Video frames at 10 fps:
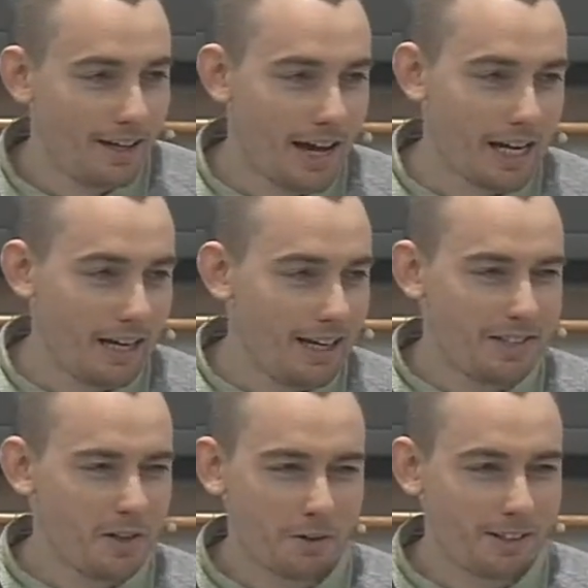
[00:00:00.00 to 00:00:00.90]
And he
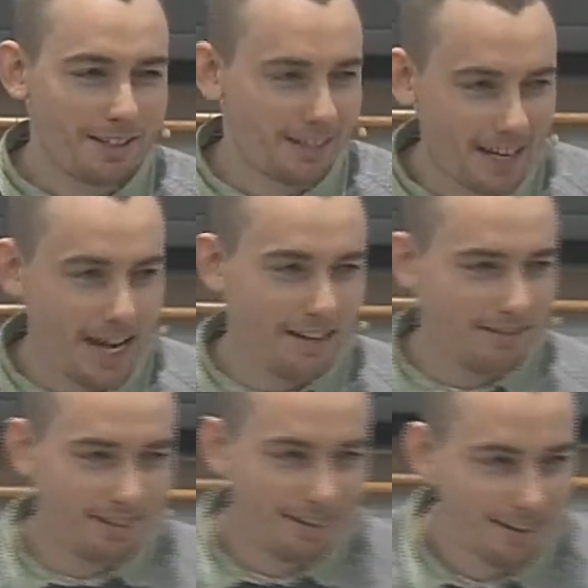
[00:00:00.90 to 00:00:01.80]
took the
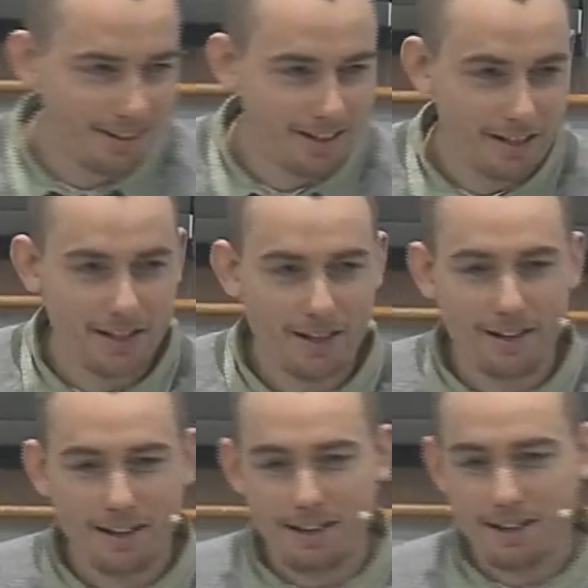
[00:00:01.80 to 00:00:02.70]
sin.
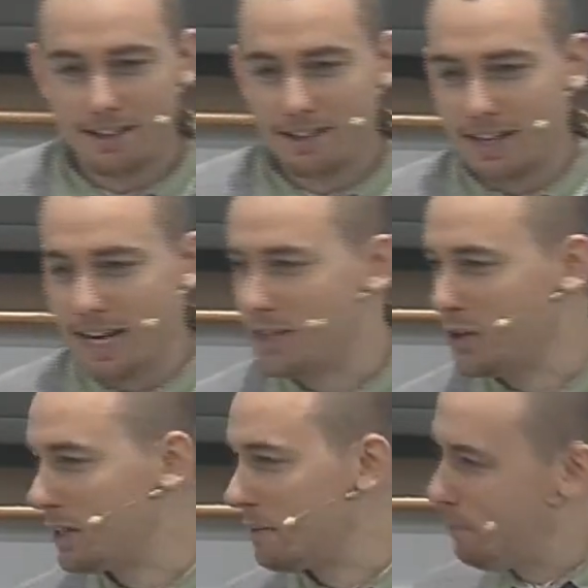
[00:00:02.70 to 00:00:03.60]
He
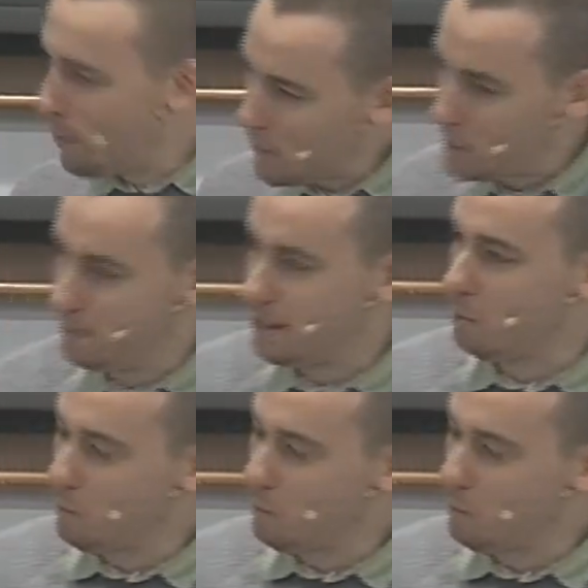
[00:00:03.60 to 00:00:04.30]
took the punishment that